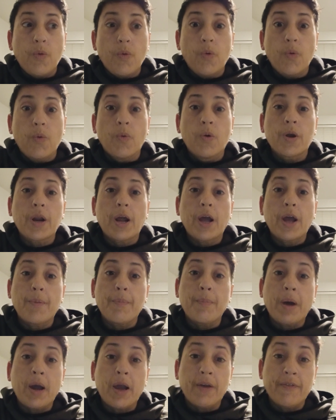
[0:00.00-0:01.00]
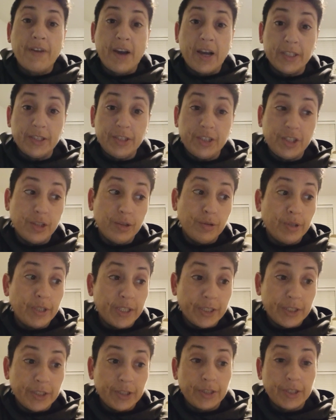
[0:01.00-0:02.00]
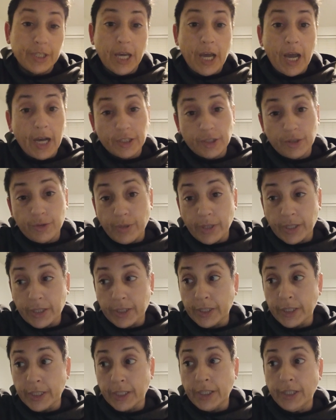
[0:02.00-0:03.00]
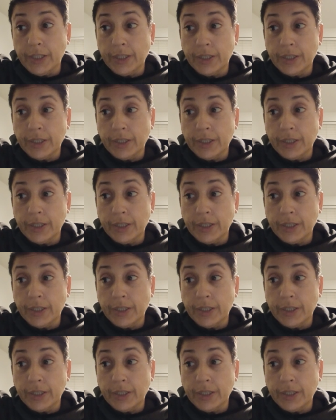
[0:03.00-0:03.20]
My advice to you is act quickly.